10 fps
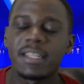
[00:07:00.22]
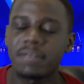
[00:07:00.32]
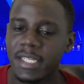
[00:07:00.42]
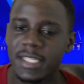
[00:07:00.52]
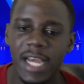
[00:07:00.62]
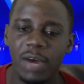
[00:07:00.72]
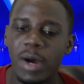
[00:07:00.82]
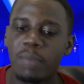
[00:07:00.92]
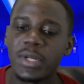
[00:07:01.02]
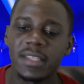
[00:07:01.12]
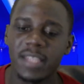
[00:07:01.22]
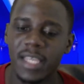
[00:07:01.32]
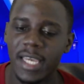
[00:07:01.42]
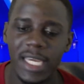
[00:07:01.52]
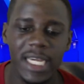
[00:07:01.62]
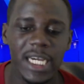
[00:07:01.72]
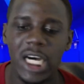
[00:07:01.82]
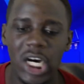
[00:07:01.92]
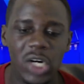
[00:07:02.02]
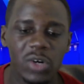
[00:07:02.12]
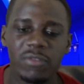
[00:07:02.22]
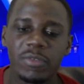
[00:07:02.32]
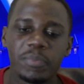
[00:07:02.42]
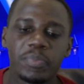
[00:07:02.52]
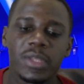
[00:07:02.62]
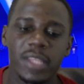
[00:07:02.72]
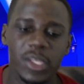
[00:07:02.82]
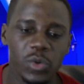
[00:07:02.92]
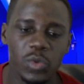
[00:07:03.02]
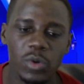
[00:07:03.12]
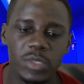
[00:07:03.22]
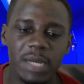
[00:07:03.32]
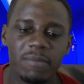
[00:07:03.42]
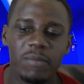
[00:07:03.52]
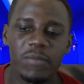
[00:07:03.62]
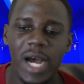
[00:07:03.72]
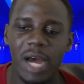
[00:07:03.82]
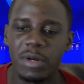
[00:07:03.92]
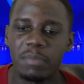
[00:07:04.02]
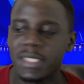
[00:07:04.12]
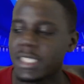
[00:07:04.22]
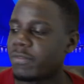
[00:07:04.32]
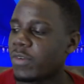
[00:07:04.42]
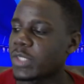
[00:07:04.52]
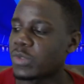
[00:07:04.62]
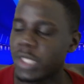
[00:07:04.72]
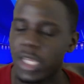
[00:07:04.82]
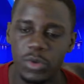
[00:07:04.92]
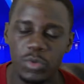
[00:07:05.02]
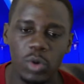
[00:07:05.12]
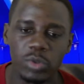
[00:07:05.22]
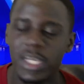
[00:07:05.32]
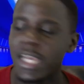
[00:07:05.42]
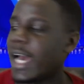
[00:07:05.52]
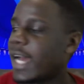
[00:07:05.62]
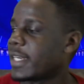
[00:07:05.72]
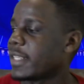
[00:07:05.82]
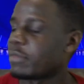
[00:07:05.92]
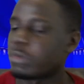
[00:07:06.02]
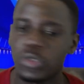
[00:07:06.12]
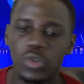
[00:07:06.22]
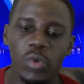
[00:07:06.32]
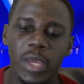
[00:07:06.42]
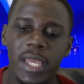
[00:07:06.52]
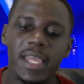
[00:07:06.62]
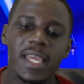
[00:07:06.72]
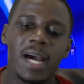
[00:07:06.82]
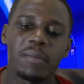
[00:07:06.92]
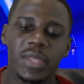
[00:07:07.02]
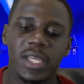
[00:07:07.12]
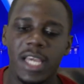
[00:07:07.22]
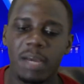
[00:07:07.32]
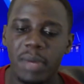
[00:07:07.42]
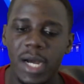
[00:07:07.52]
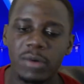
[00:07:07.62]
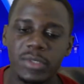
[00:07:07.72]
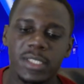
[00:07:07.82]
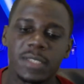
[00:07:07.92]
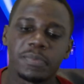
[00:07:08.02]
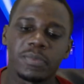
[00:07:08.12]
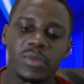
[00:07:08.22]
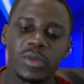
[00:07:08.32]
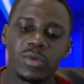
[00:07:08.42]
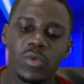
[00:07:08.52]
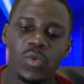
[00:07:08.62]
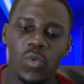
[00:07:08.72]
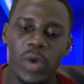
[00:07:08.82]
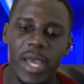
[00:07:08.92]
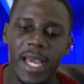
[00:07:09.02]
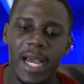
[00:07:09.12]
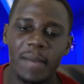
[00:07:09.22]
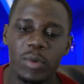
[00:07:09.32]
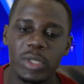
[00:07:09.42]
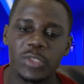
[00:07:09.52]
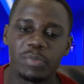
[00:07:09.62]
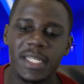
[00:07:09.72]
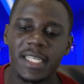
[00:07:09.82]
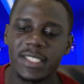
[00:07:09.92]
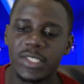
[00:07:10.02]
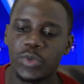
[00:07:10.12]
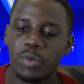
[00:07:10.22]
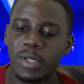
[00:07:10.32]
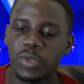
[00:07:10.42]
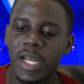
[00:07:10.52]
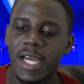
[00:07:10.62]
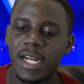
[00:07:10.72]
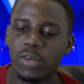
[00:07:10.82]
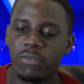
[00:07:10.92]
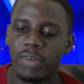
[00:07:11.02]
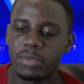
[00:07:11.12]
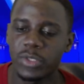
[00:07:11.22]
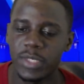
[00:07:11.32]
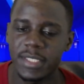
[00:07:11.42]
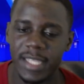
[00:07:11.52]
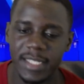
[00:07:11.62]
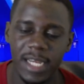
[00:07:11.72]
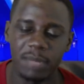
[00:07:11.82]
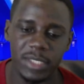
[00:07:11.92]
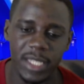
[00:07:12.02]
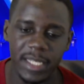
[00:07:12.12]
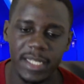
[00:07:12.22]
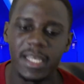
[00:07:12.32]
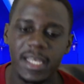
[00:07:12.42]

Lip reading: Right now, I'm really thinking of the Euros. I'm 100% focused on the Euros, and there is no way I'm thinking about where I'm going to be next season. But all I can confirm to you is that I'm still